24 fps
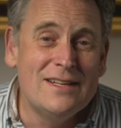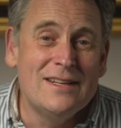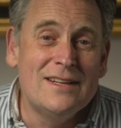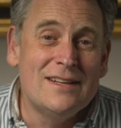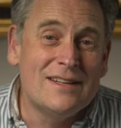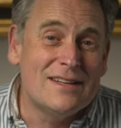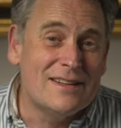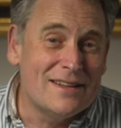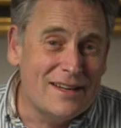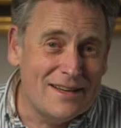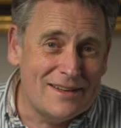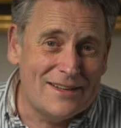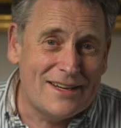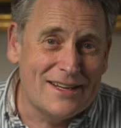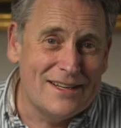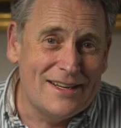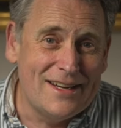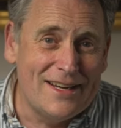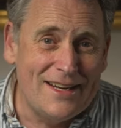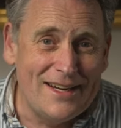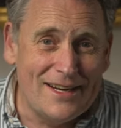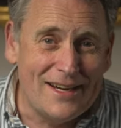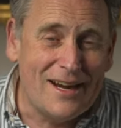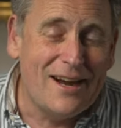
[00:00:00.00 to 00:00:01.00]

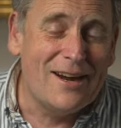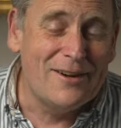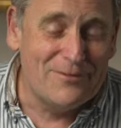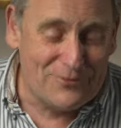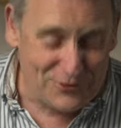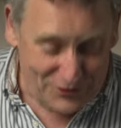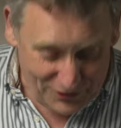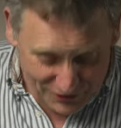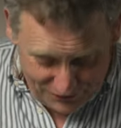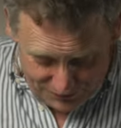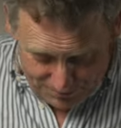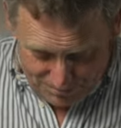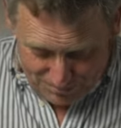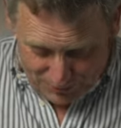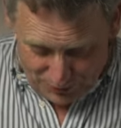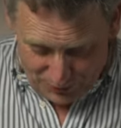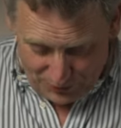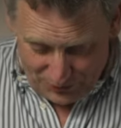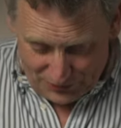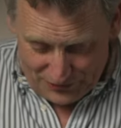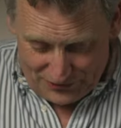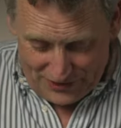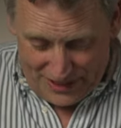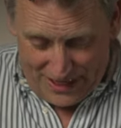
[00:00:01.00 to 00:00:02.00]
Luckily, I've just
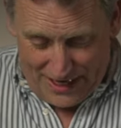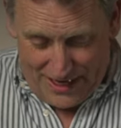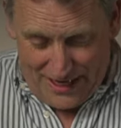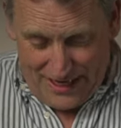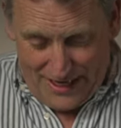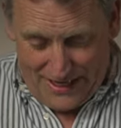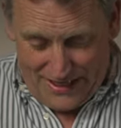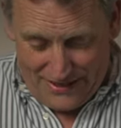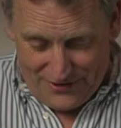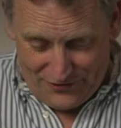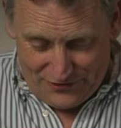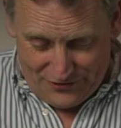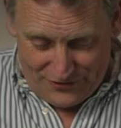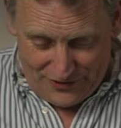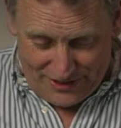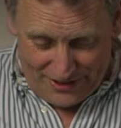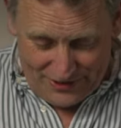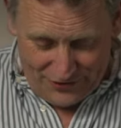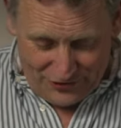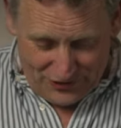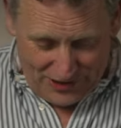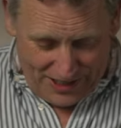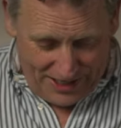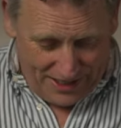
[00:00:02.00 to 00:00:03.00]
bought a
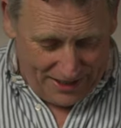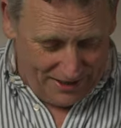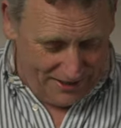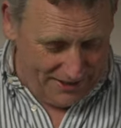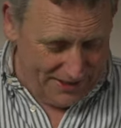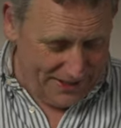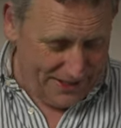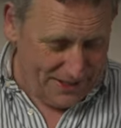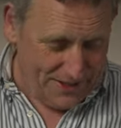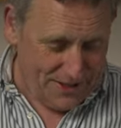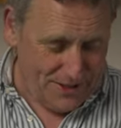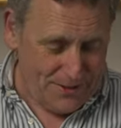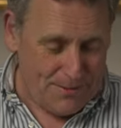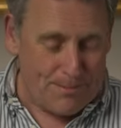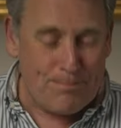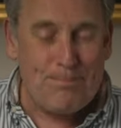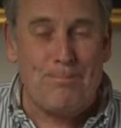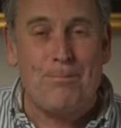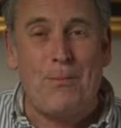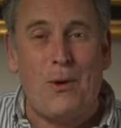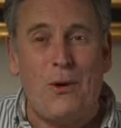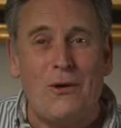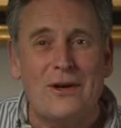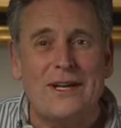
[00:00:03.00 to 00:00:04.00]
DJI
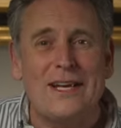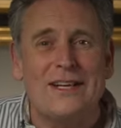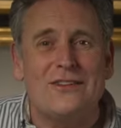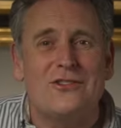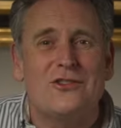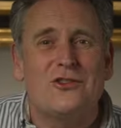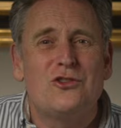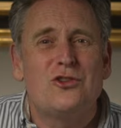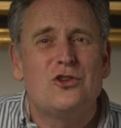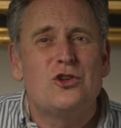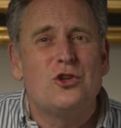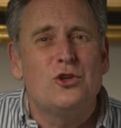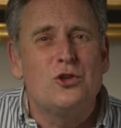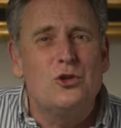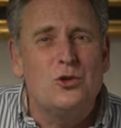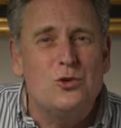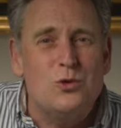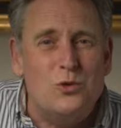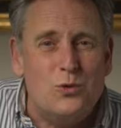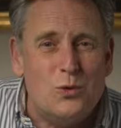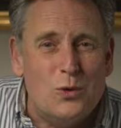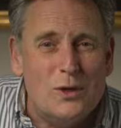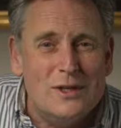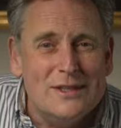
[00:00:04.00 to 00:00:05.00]
Pocket
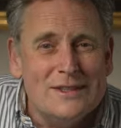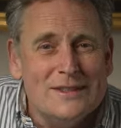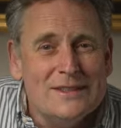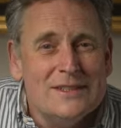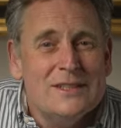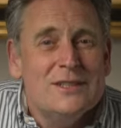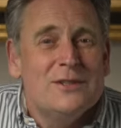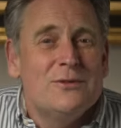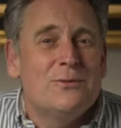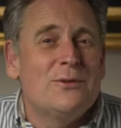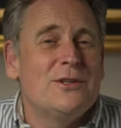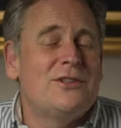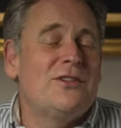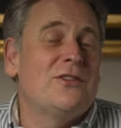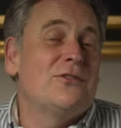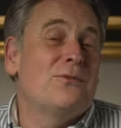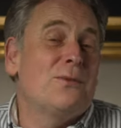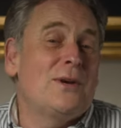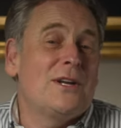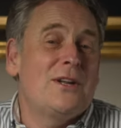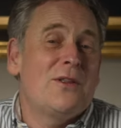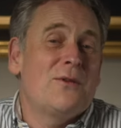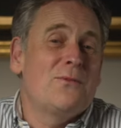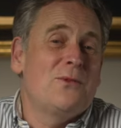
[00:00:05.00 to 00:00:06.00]
2, which is
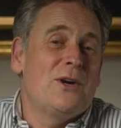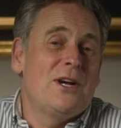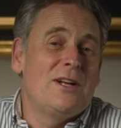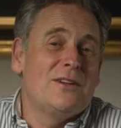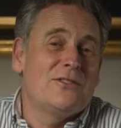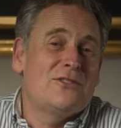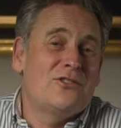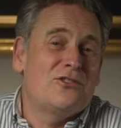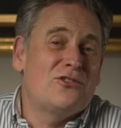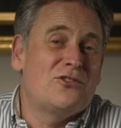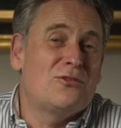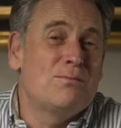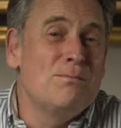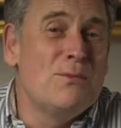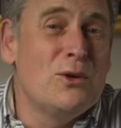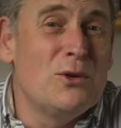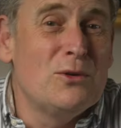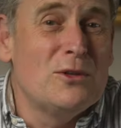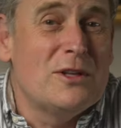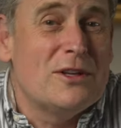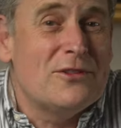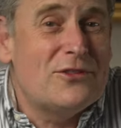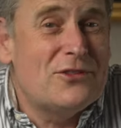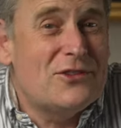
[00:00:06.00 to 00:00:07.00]
one of the world's
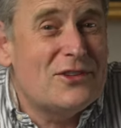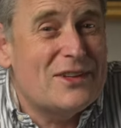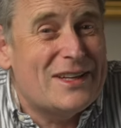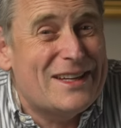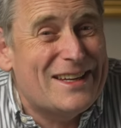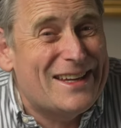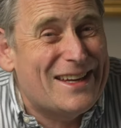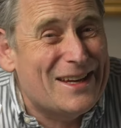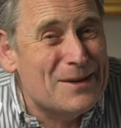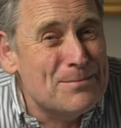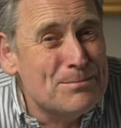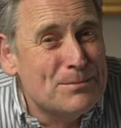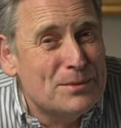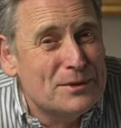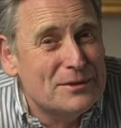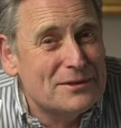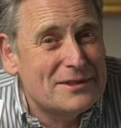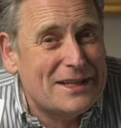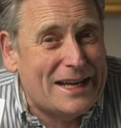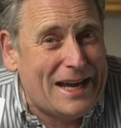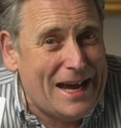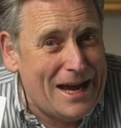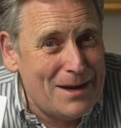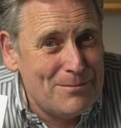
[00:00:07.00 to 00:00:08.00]
smallest
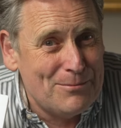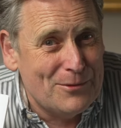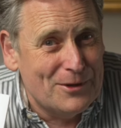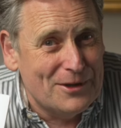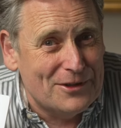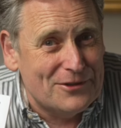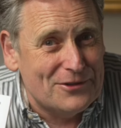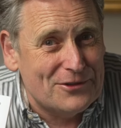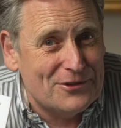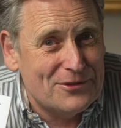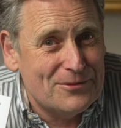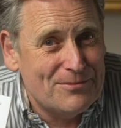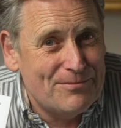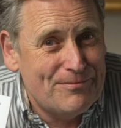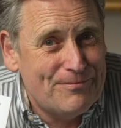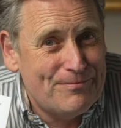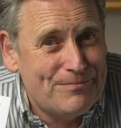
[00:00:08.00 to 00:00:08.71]
gimbal cameras.